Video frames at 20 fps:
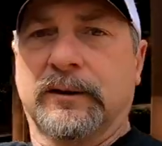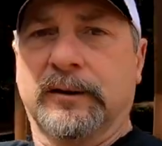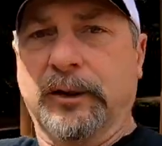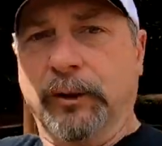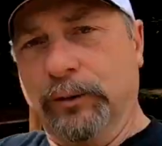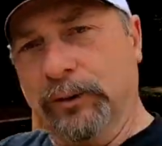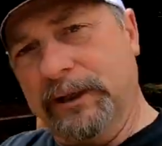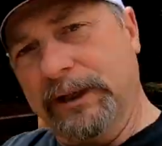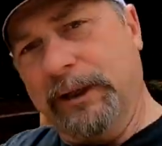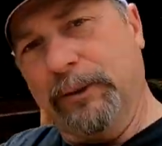
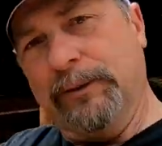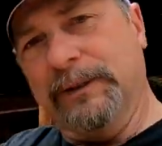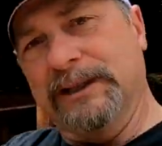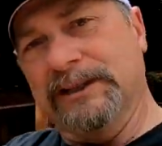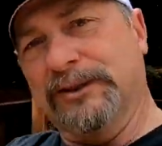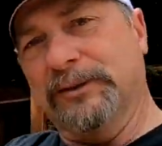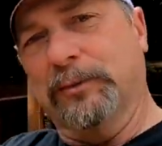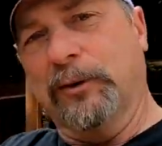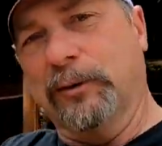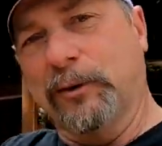Cool deal. Well,
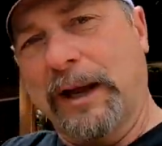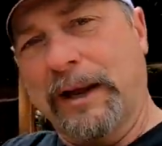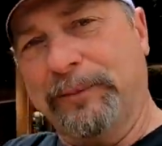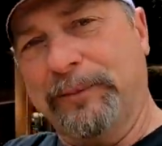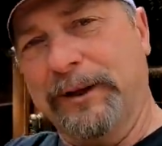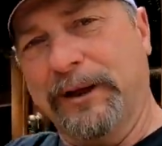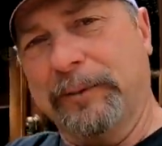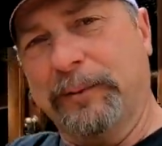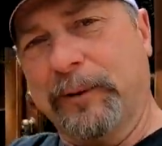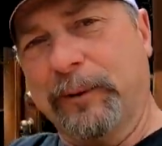listen, we're
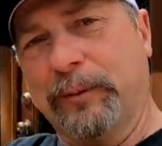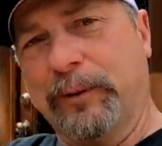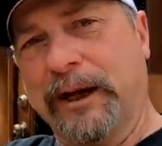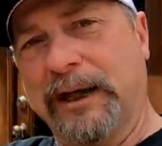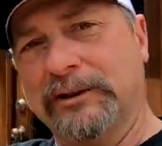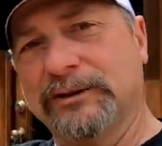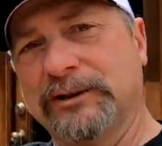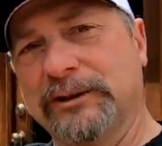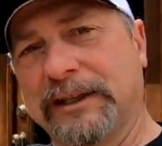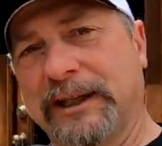wrapping up our
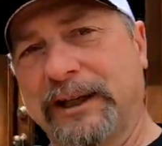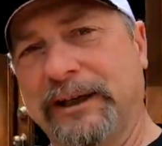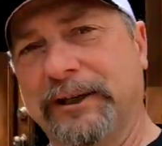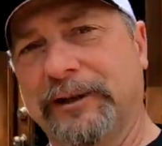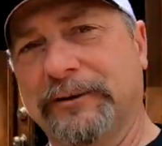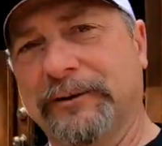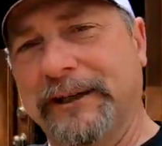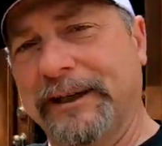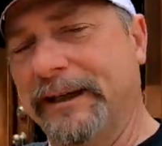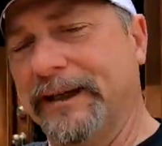project
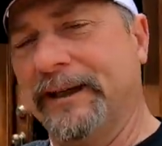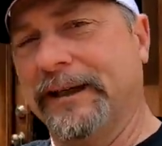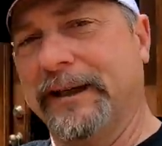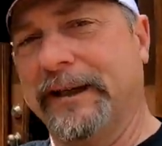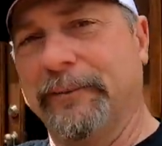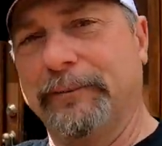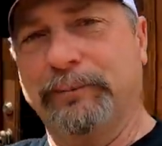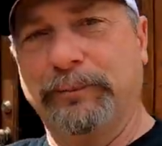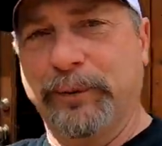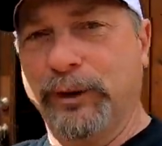here in
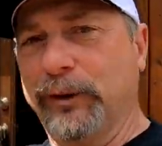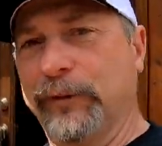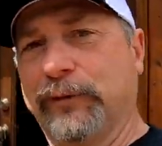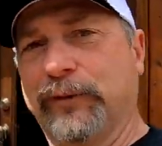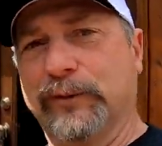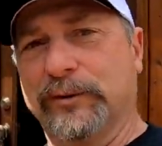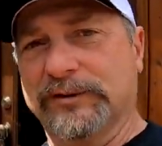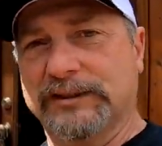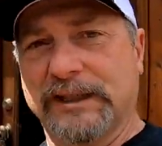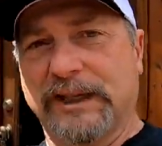
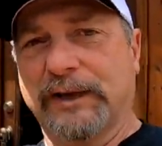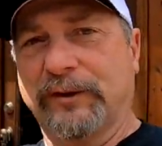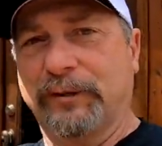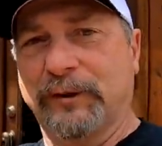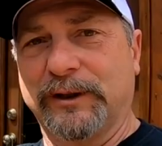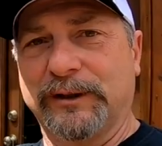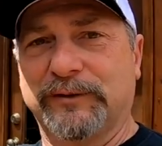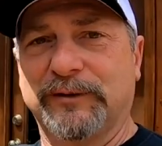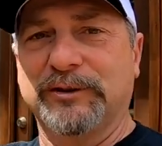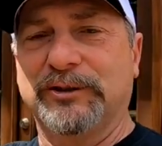beautiful
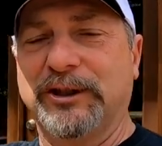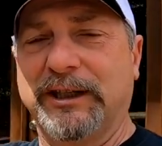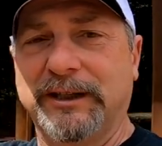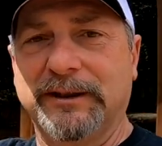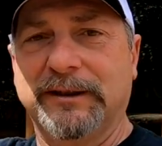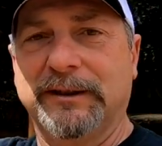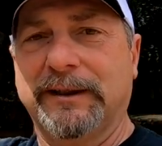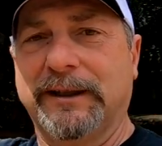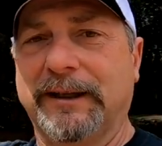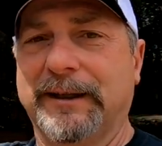Southwest
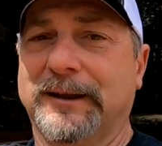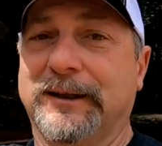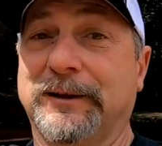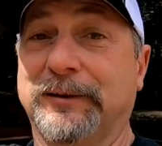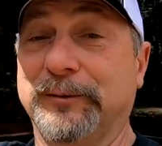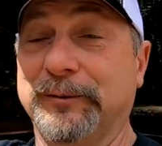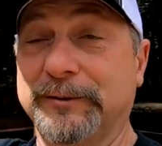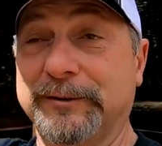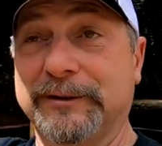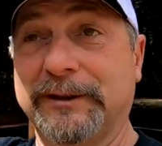Virginia.
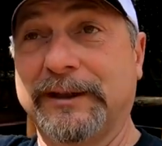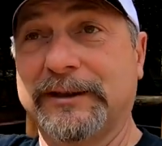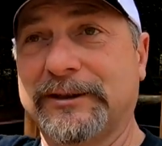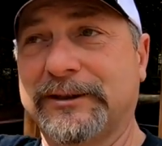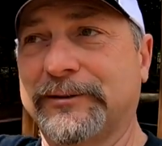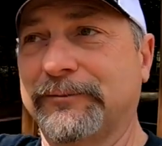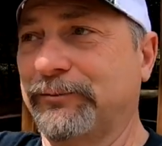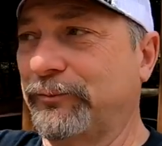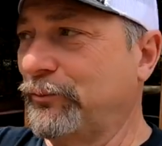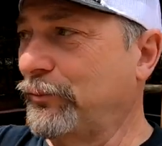We're
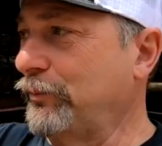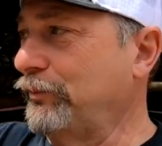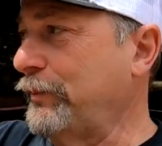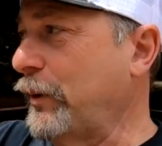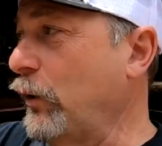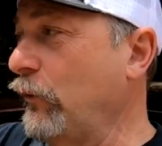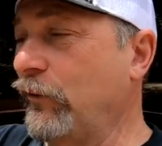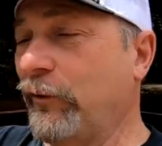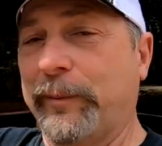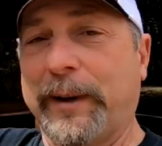just
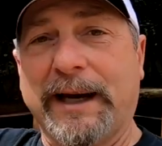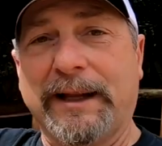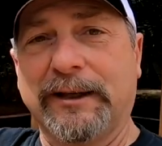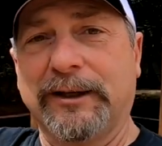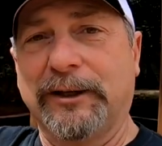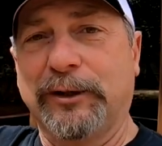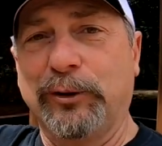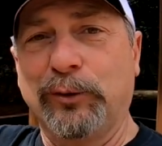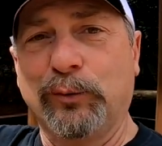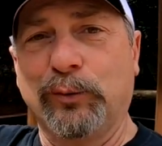over by the
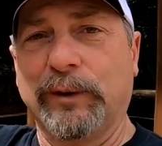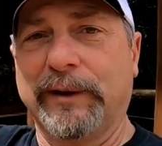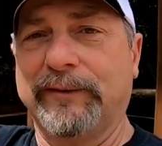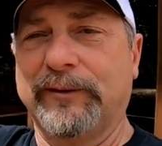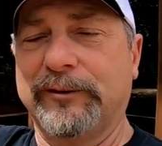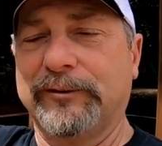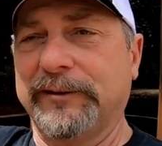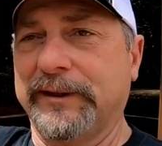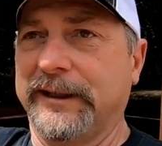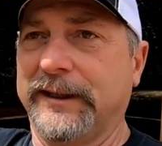New
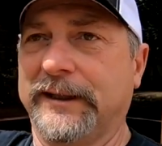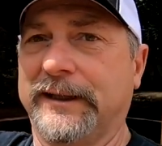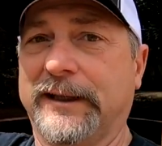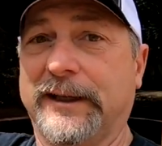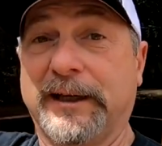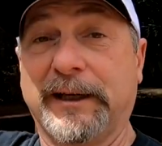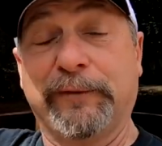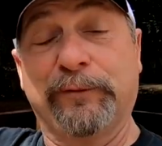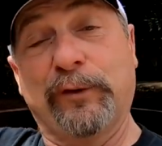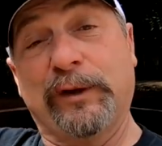River
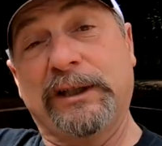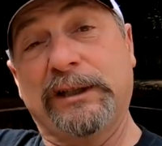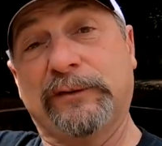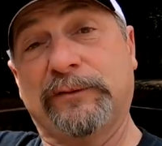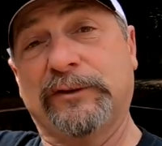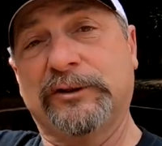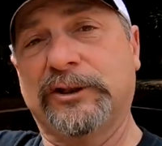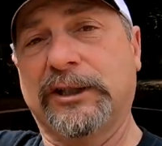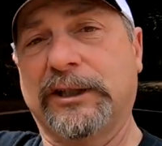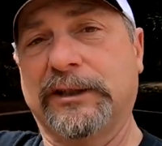in Freeze,
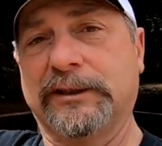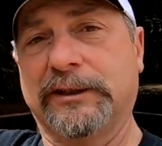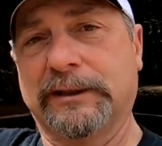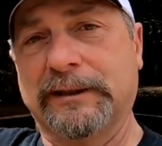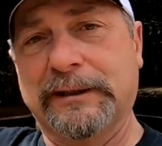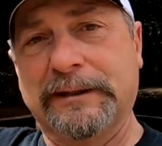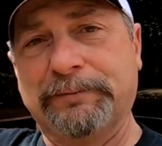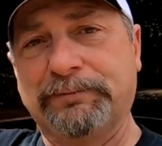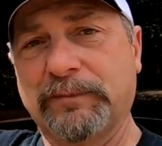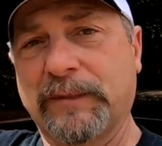Virginia,
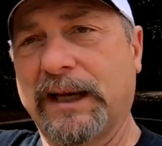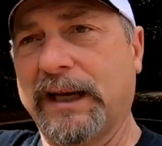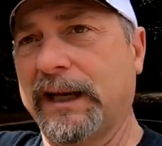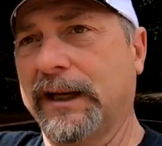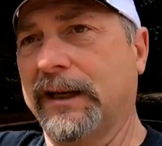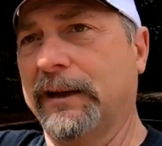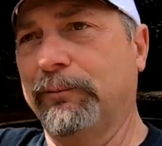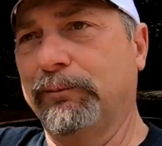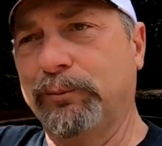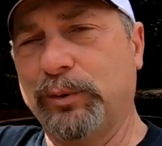
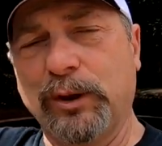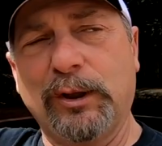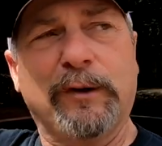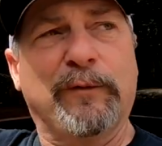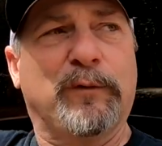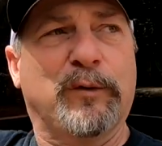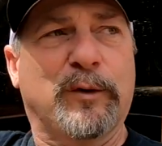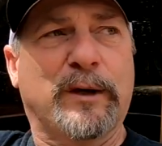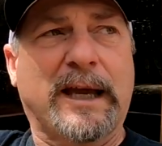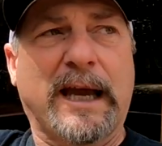and a
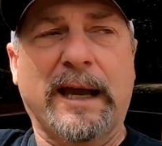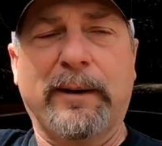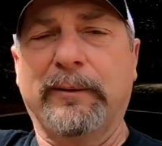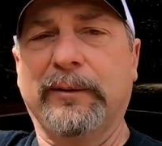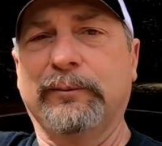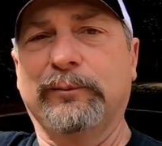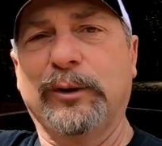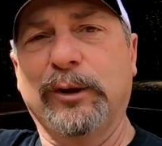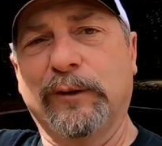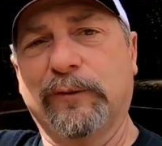beautiful
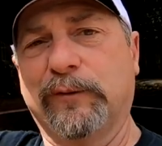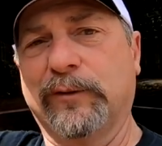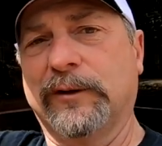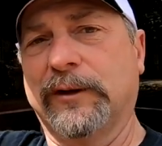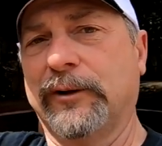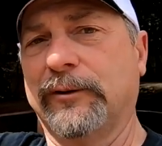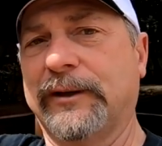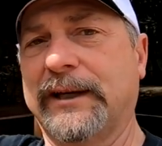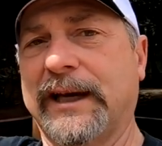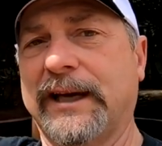cabin, beautiful
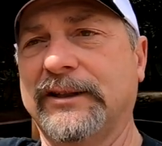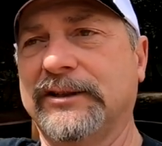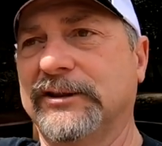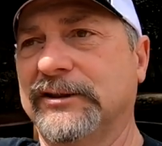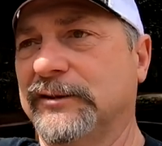location.